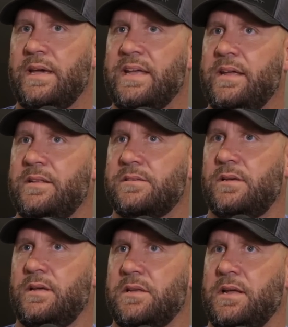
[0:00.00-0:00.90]
it
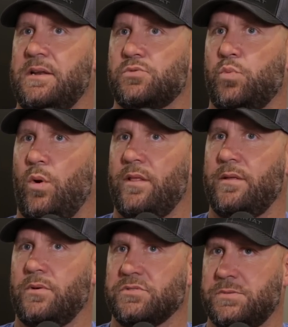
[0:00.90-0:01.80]
is one of
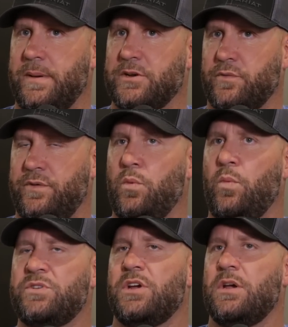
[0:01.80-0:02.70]
the most special
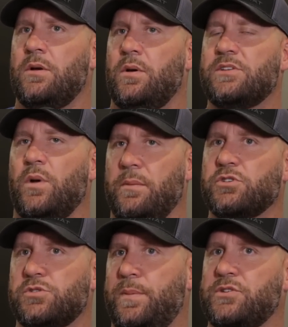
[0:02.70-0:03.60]
which is one of the
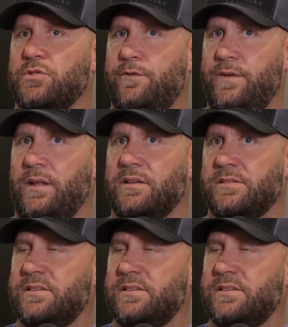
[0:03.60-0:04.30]
most special feelings.